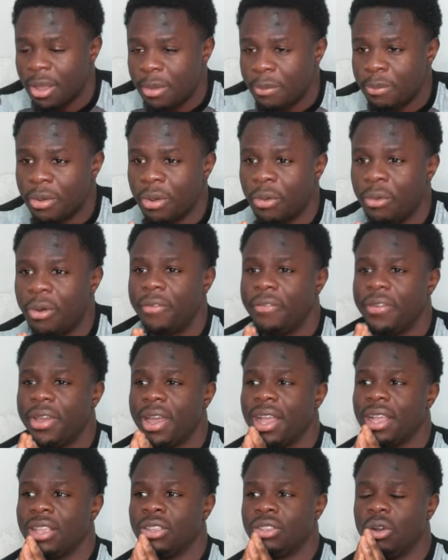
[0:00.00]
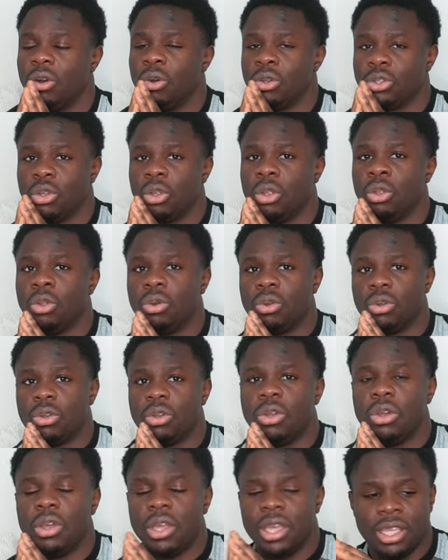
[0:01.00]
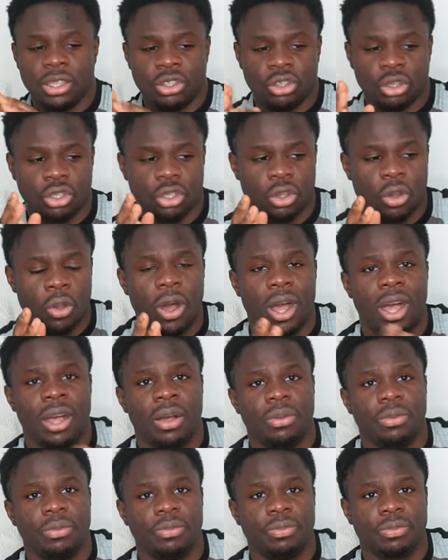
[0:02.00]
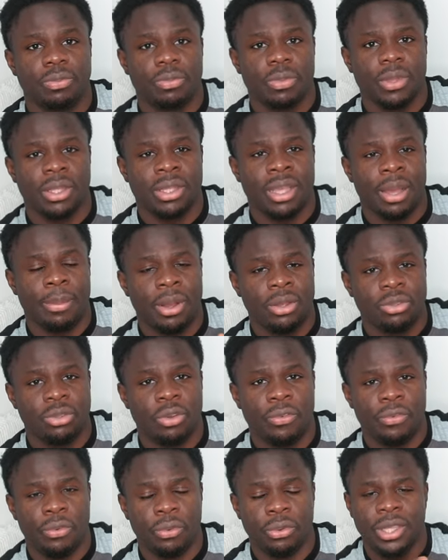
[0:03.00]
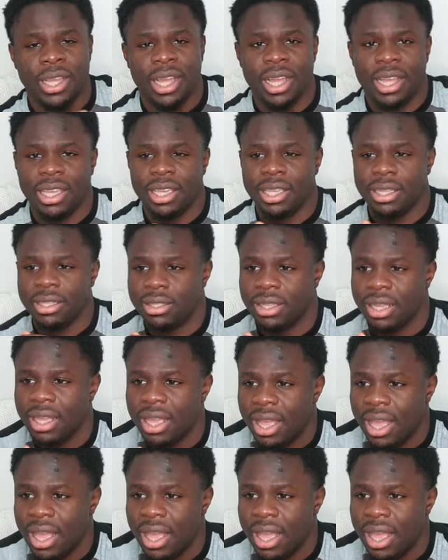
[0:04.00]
But one thing I also look is just cut out the amount of food that I eat.